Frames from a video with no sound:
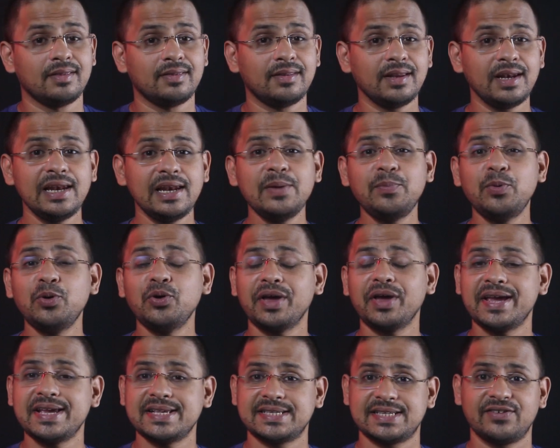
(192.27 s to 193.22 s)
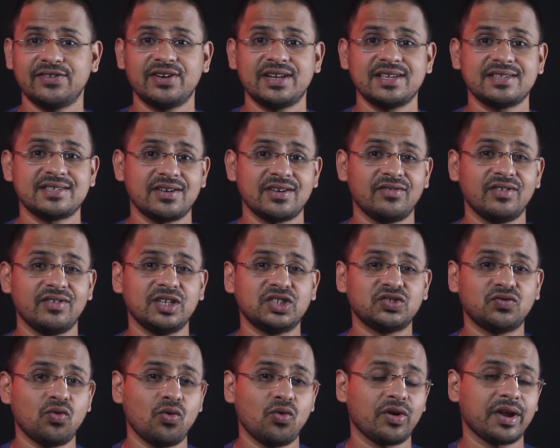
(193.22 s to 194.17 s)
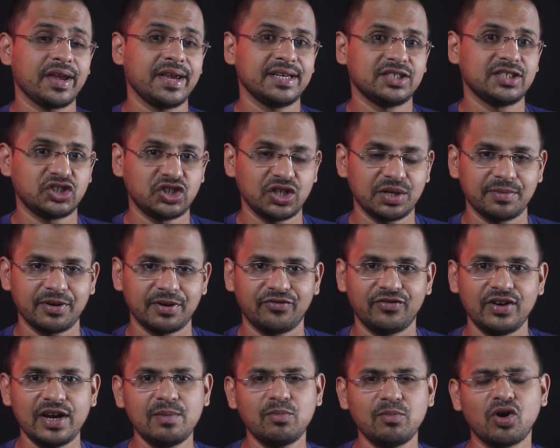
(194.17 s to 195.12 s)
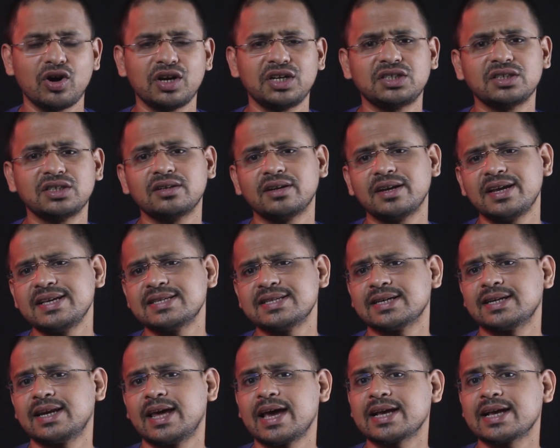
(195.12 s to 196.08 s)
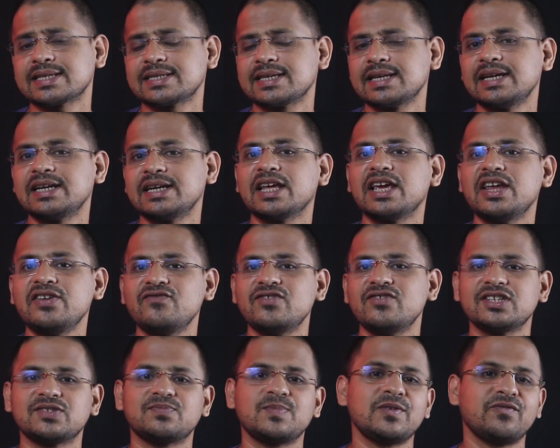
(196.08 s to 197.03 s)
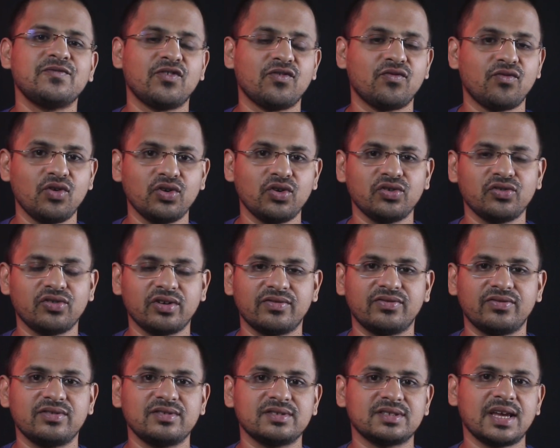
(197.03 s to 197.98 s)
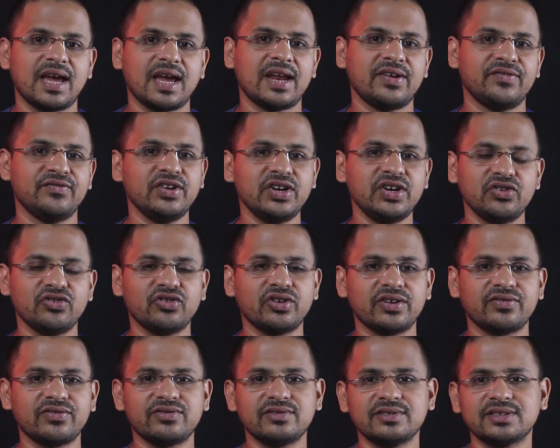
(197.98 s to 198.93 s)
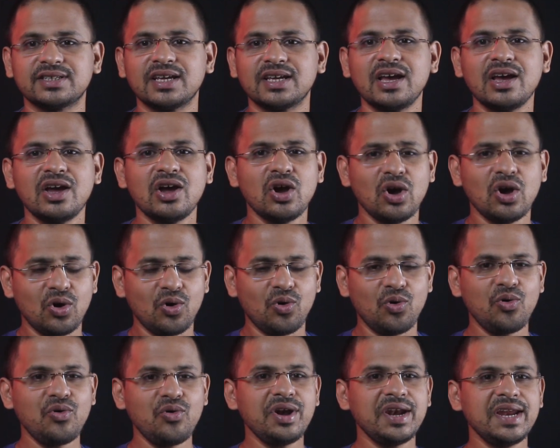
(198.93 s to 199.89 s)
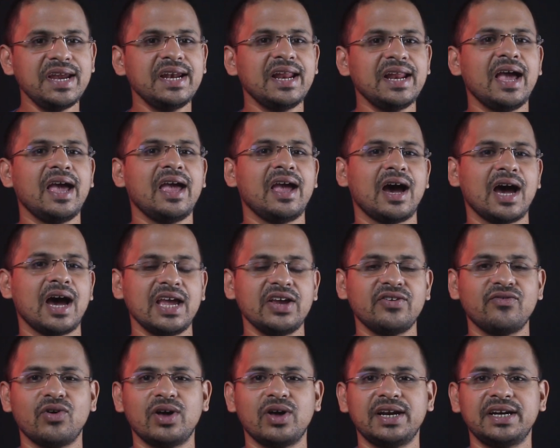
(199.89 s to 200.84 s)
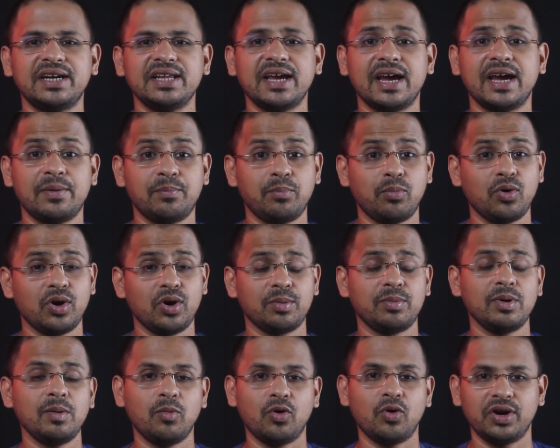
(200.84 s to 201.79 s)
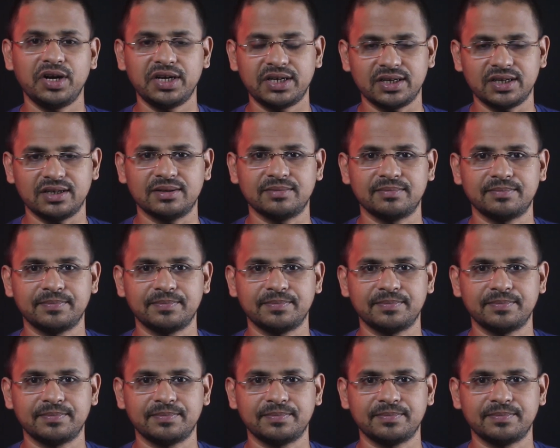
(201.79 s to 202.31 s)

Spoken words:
The Lilliput A7s 7-inch 4K HDMI Field Monitor is an excellent investment for photographers and videographers who need a high quality and portable monitor.